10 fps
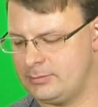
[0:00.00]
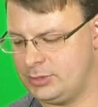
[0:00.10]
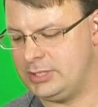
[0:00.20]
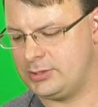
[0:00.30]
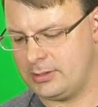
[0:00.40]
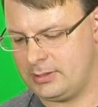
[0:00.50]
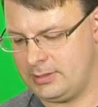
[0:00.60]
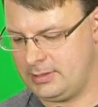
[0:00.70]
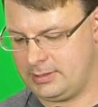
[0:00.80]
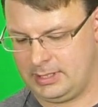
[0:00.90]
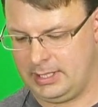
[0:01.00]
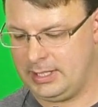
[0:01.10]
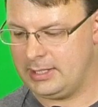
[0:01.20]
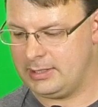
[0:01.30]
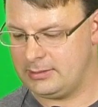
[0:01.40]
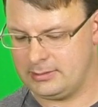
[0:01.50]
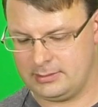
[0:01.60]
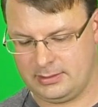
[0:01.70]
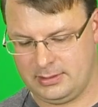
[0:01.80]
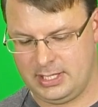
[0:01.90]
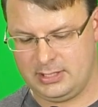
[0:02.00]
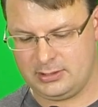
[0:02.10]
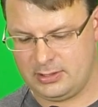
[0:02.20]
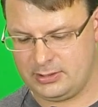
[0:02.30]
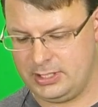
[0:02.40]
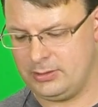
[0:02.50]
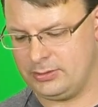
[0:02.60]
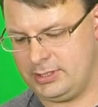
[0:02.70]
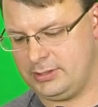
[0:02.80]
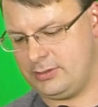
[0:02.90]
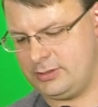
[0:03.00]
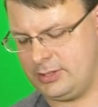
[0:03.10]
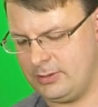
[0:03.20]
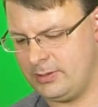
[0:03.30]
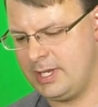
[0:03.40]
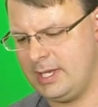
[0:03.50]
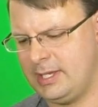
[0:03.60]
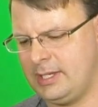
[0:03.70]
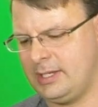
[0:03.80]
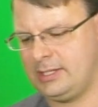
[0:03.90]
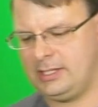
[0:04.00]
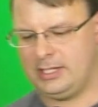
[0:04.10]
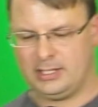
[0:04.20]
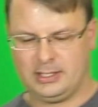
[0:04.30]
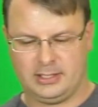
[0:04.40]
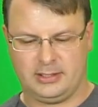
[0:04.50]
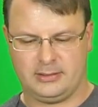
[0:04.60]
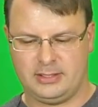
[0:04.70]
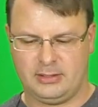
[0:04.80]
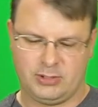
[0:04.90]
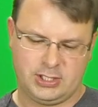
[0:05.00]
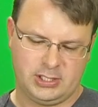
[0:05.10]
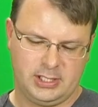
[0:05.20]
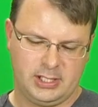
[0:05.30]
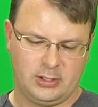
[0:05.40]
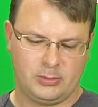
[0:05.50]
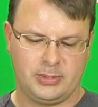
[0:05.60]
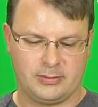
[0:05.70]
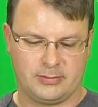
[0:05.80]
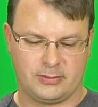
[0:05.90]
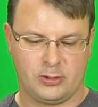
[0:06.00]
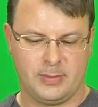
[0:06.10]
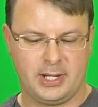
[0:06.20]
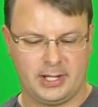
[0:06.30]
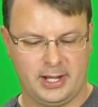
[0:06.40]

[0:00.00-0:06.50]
sensor, and these are single sensors. So you get a little bit of chromatic